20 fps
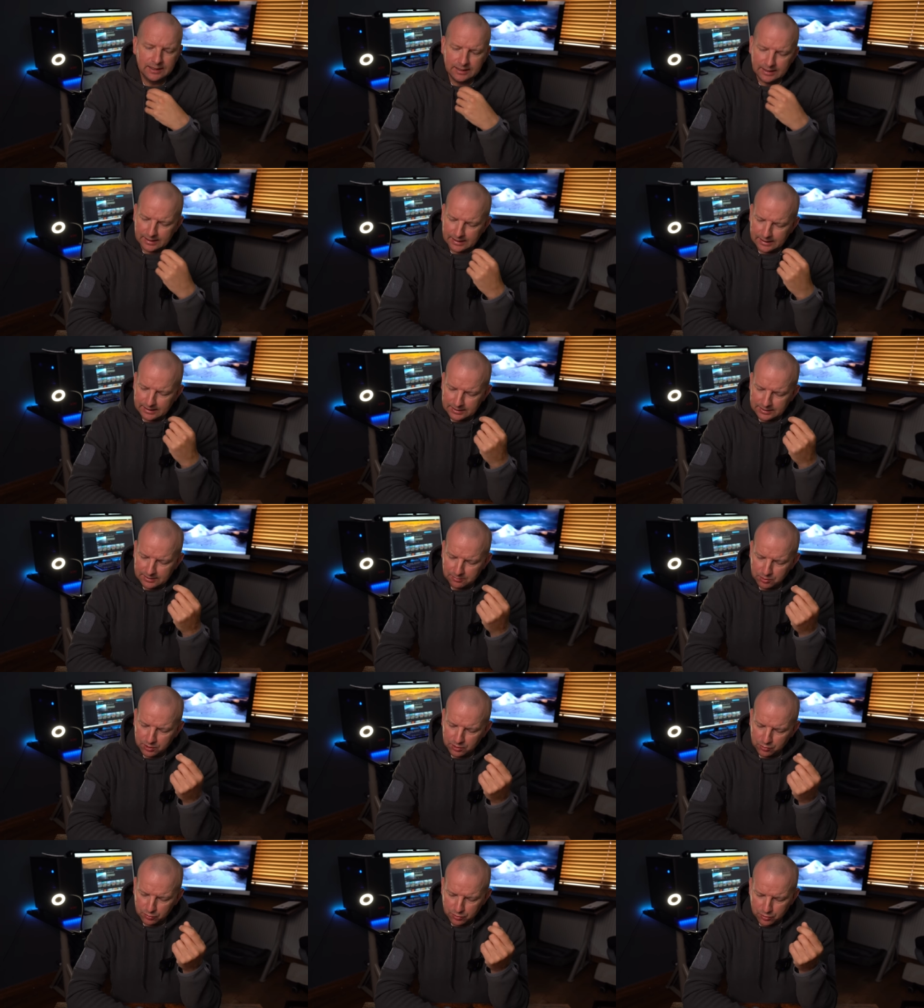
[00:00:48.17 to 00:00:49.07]
And I'm
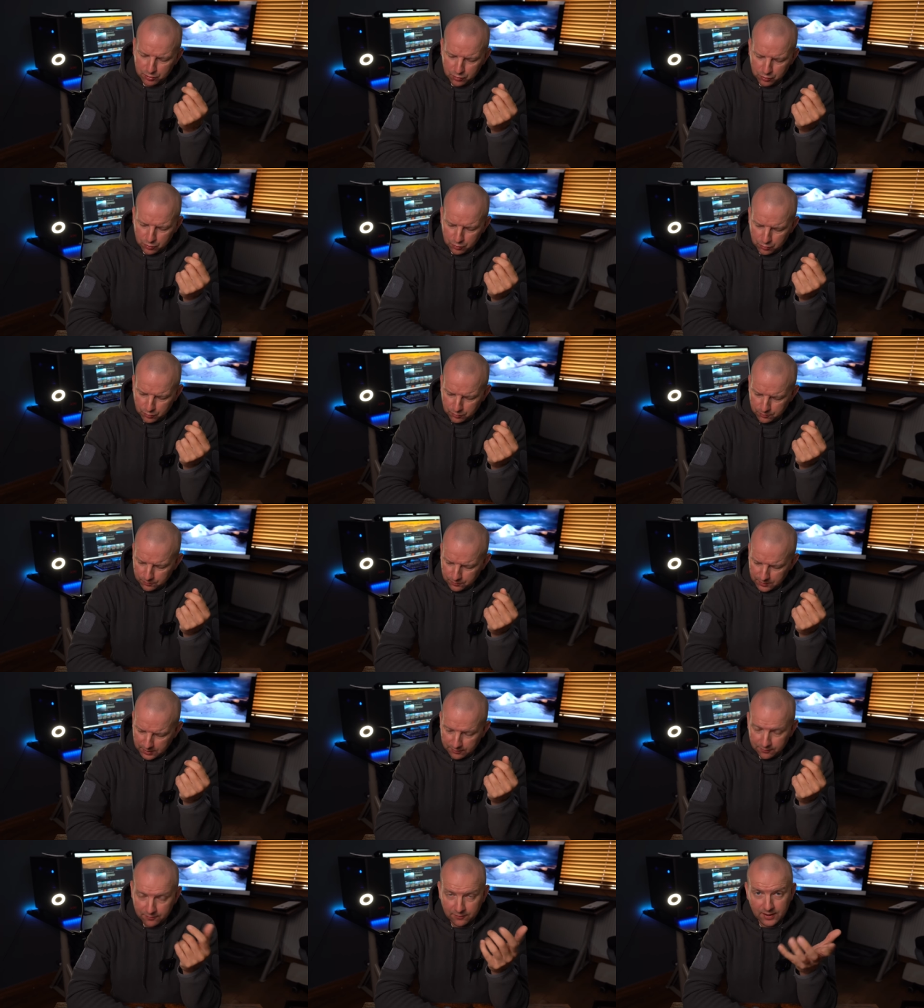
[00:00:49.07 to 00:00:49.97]
going to go through
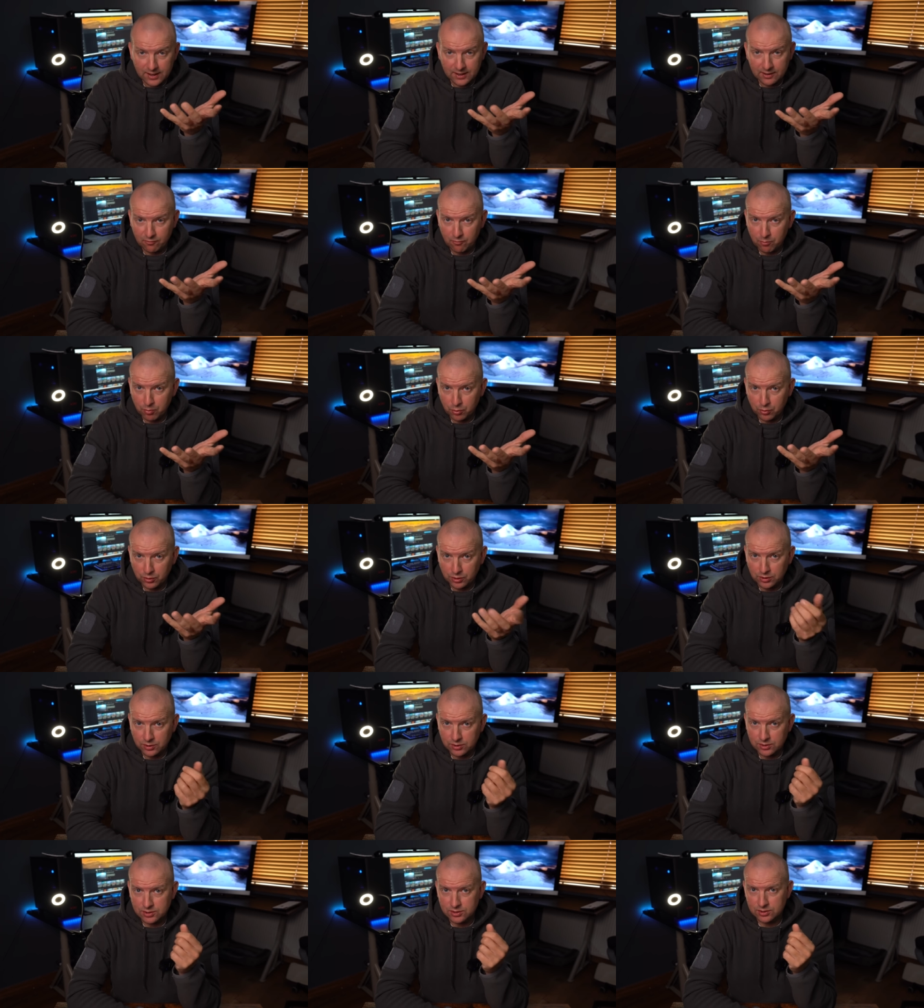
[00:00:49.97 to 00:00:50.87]
5
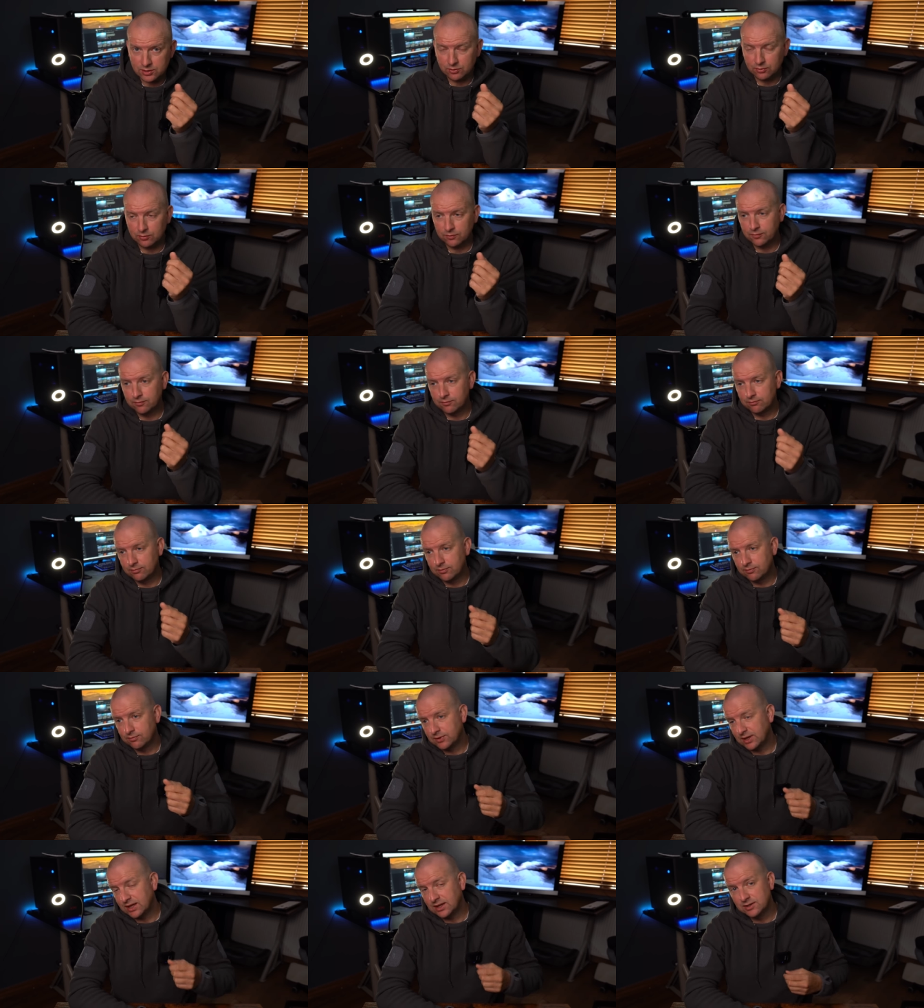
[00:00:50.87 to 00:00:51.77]
points of
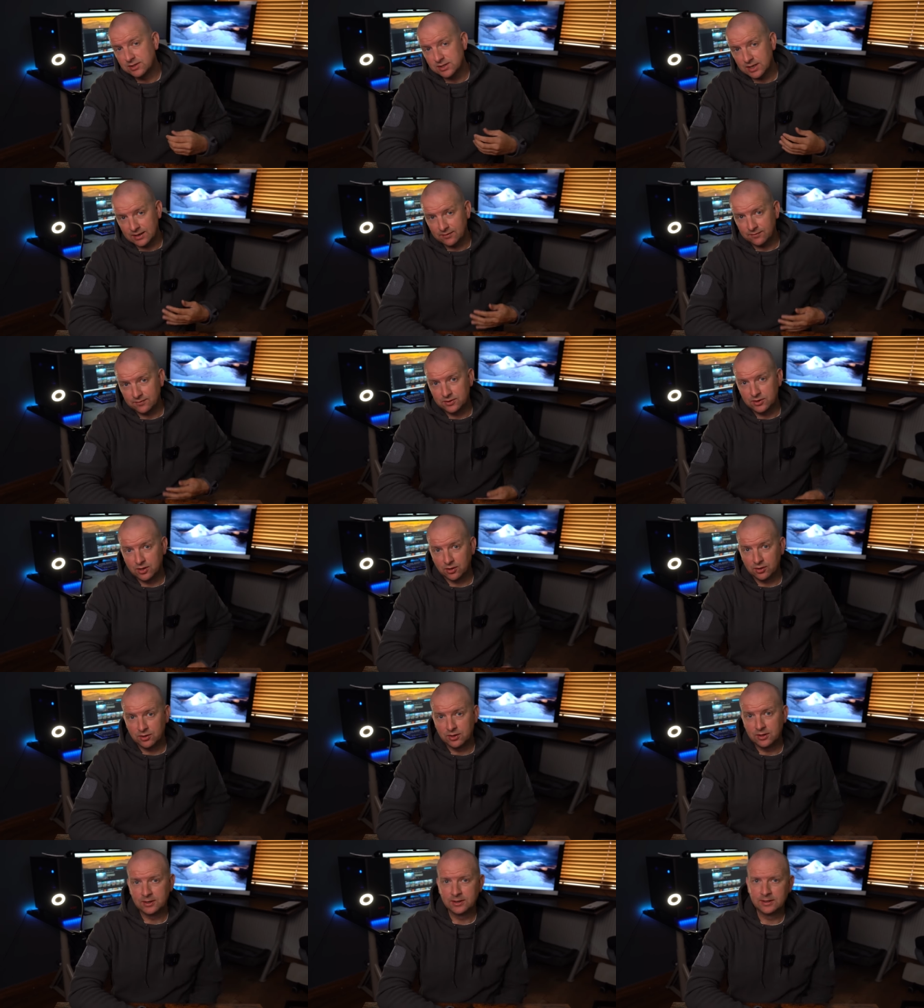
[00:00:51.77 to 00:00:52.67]
things that I've
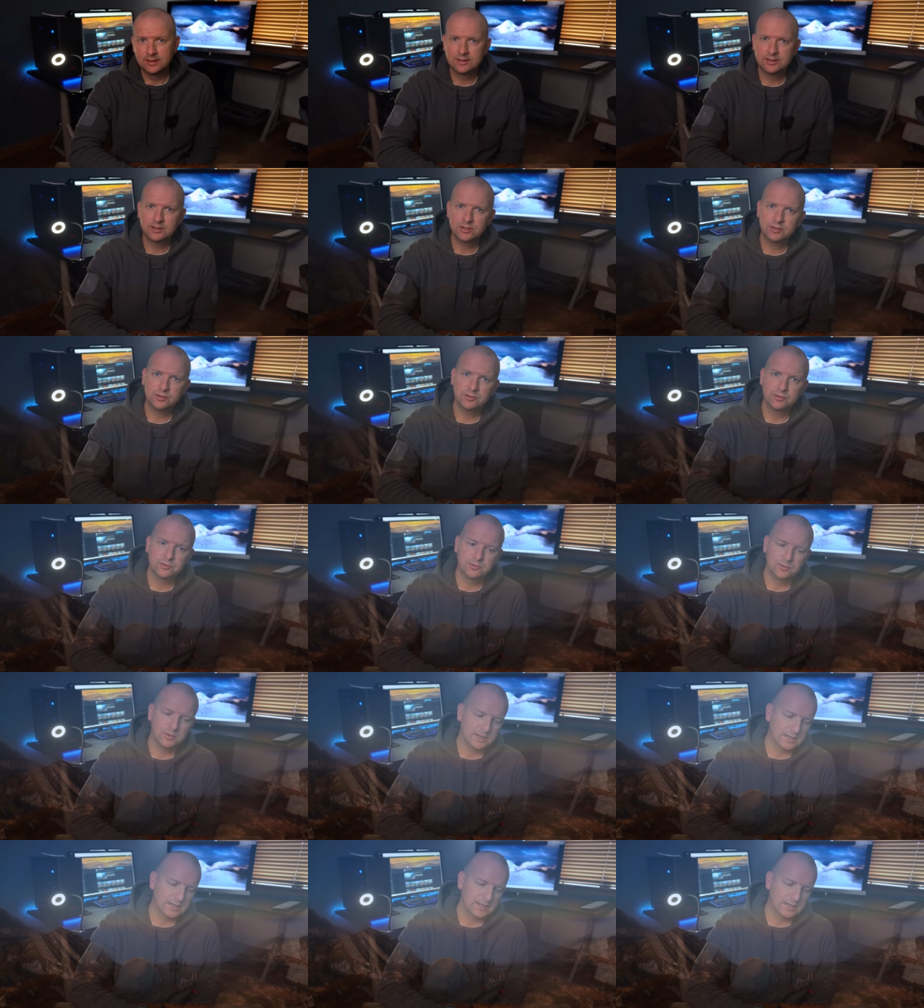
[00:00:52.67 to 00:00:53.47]
done to